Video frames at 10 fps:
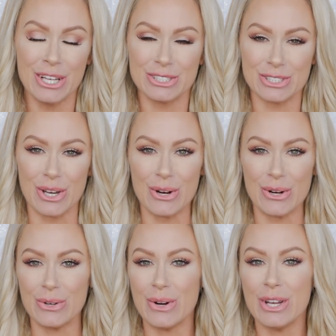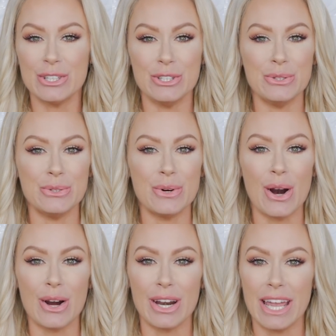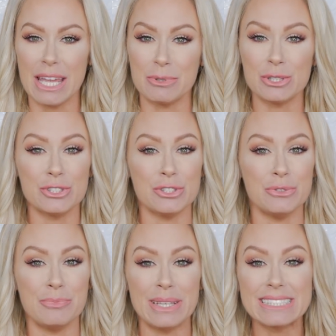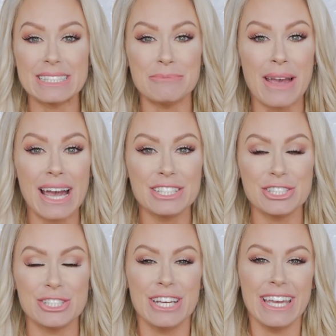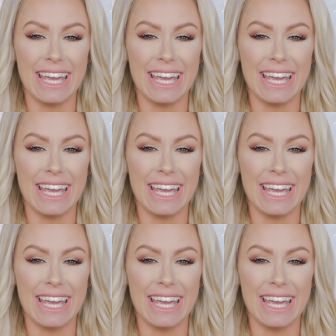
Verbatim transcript: So you are able to mix and match